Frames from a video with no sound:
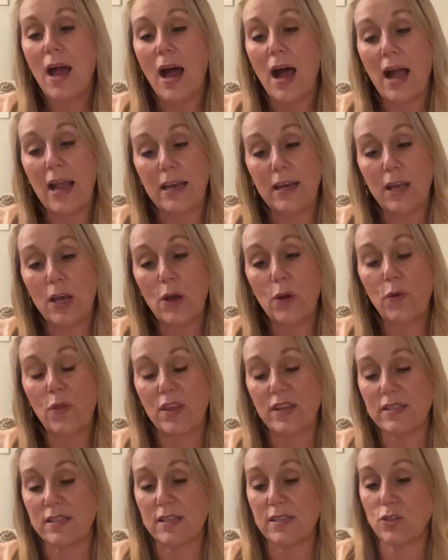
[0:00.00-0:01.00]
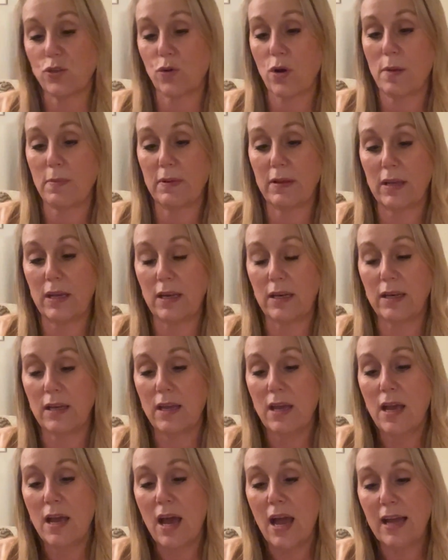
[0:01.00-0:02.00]
I know this is troubling.
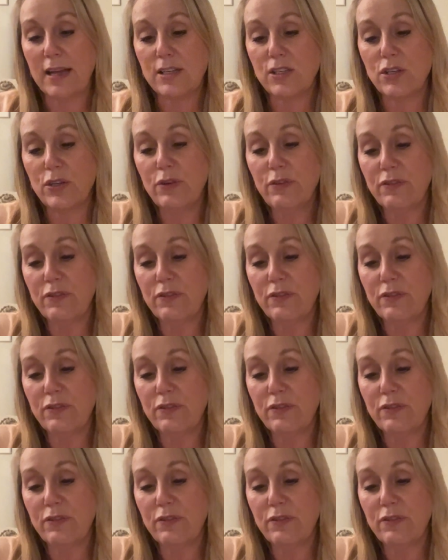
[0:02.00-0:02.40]
I too